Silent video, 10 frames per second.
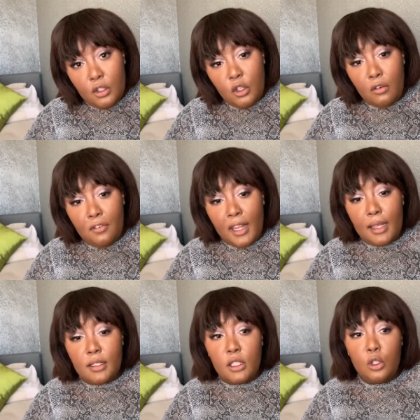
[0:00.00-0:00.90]
Don't forget
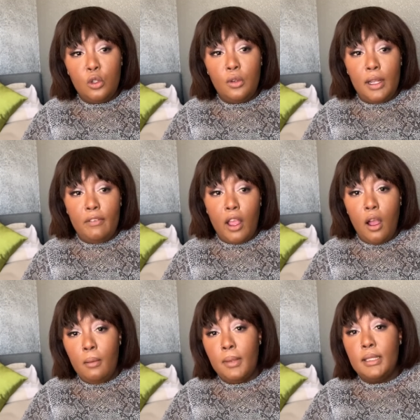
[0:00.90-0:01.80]
to leave a
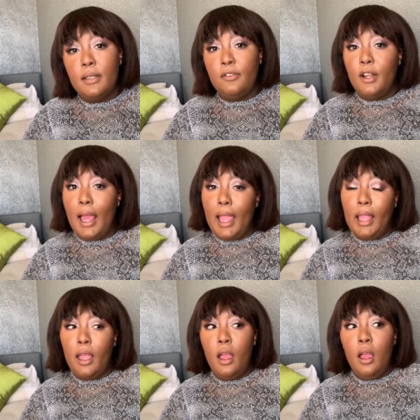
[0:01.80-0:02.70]
comment if you
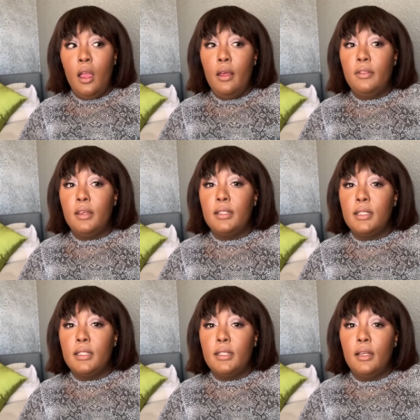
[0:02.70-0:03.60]
like
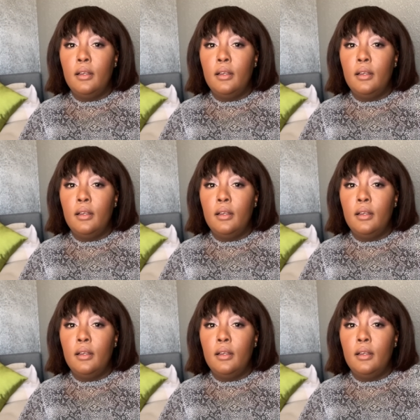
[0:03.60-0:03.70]
this